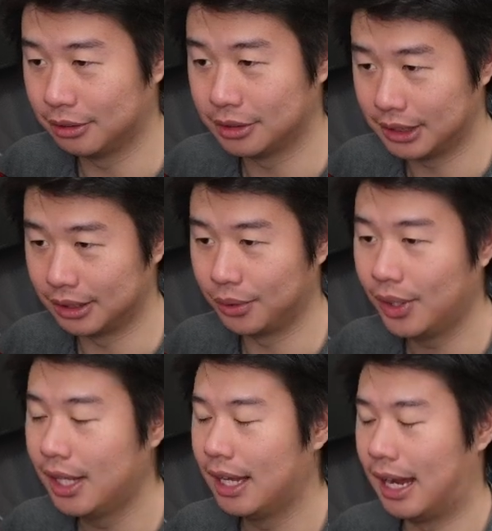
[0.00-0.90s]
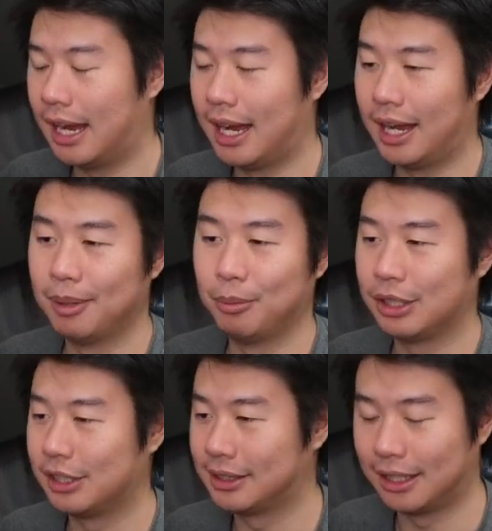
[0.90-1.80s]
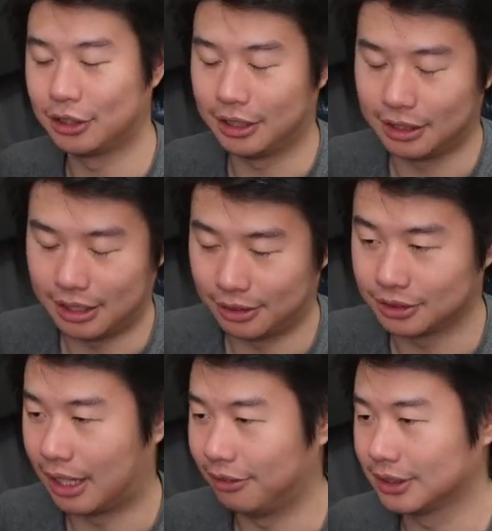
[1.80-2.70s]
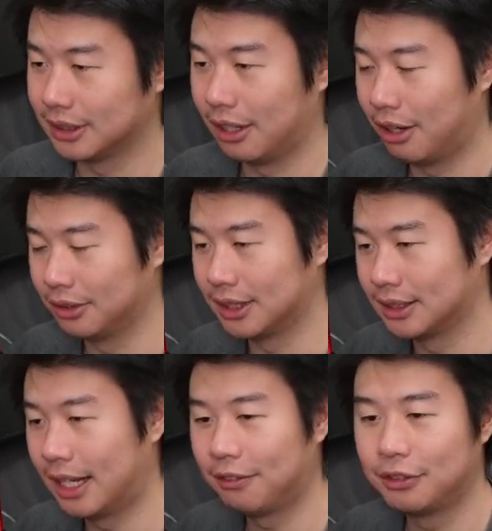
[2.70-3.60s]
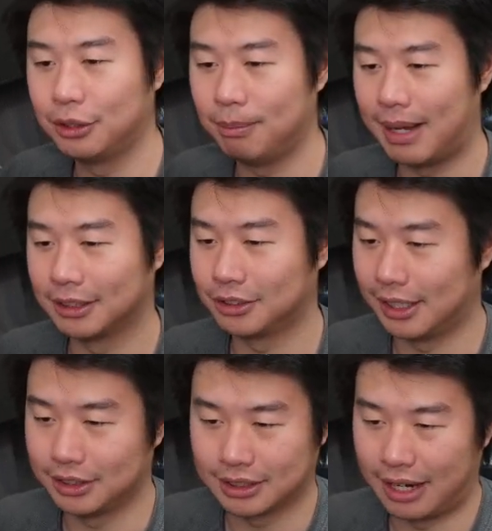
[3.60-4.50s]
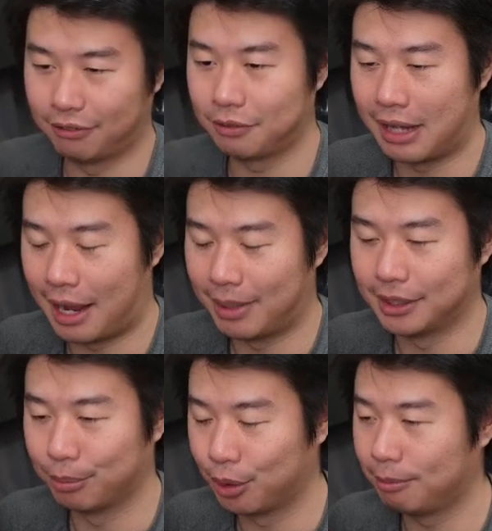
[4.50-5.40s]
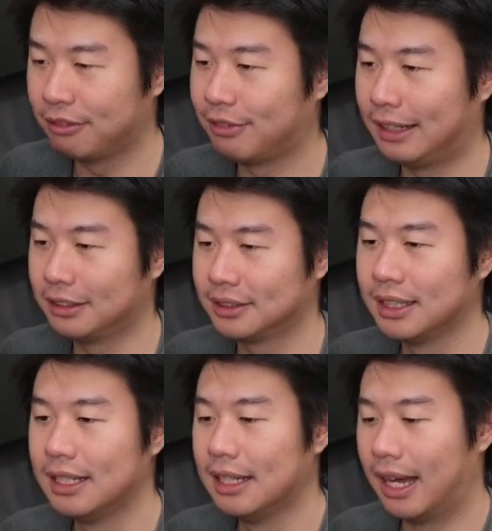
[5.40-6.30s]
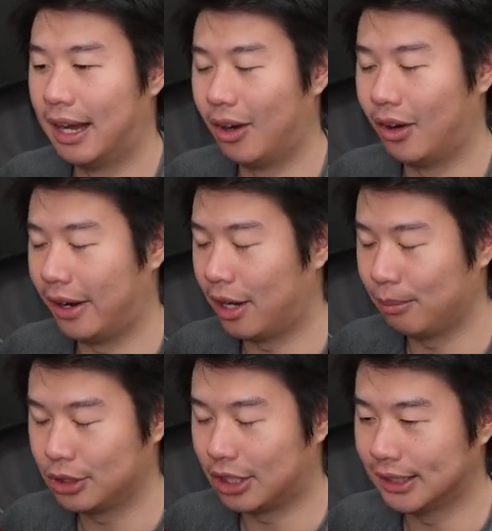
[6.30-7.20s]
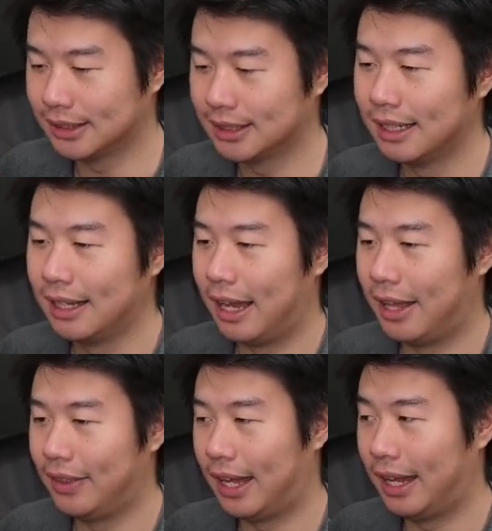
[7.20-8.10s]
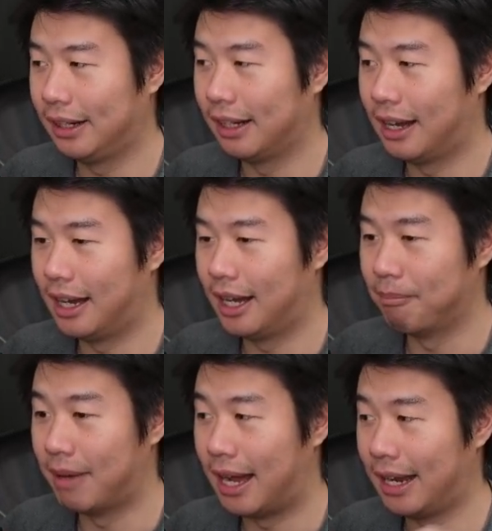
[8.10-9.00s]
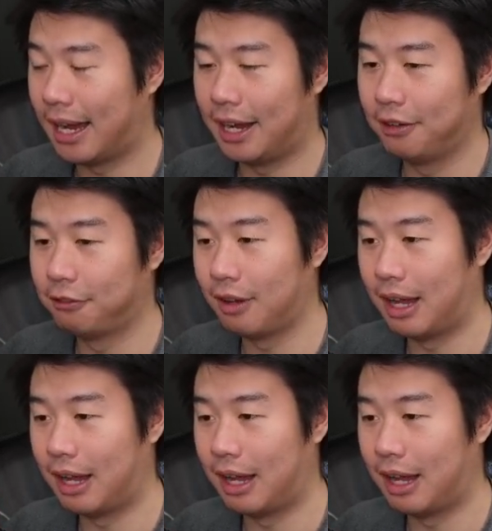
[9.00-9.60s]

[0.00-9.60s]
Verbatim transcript: two, uh, which essentially the nodes obviously host the stuff. Kubemaster, I just kind of have my deployment files uh, or Helm charts, and then um, I have uh,